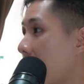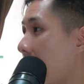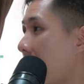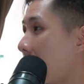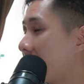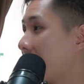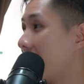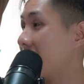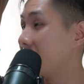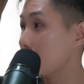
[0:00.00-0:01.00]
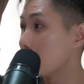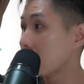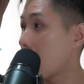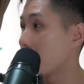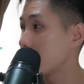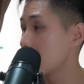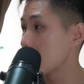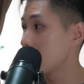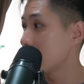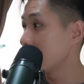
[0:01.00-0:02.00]
And then during
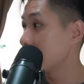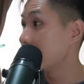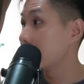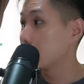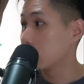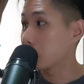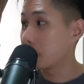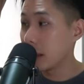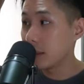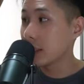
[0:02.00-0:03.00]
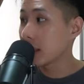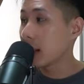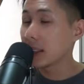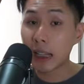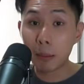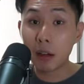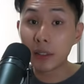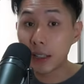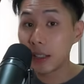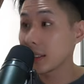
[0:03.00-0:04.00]
operation, the disk will spin.
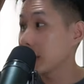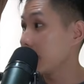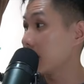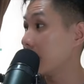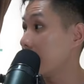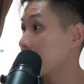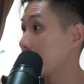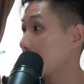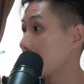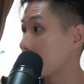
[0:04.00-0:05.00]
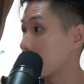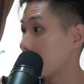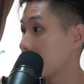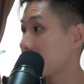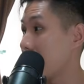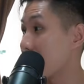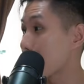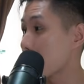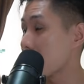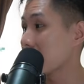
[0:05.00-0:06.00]
Simultaneously, the laser moves across,
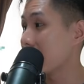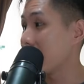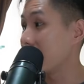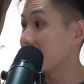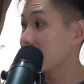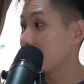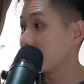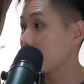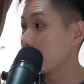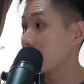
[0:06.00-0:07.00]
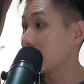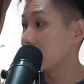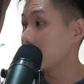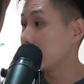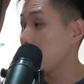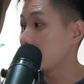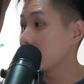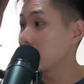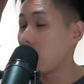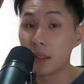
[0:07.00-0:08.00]
ensuring that it is continuously
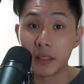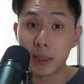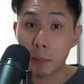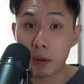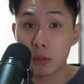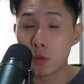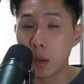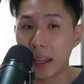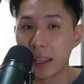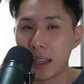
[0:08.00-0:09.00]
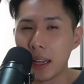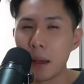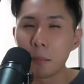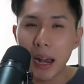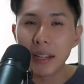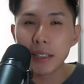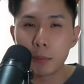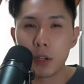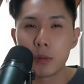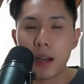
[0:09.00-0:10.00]
focused on the spiral track. But at this
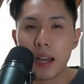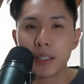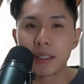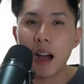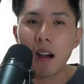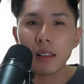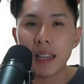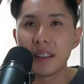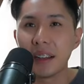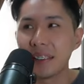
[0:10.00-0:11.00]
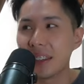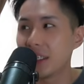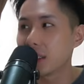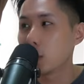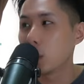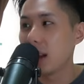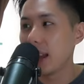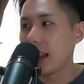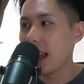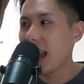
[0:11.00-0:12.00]
point, you might ask, how can a laser
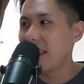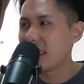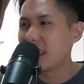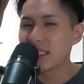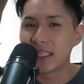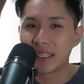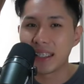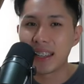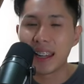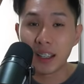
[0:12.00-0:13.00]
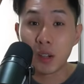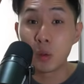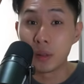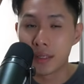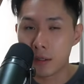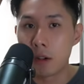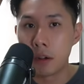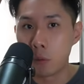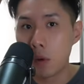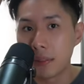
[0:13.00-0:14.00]
and a disk like that encode 0
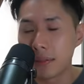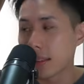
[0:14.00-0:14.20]
and 1?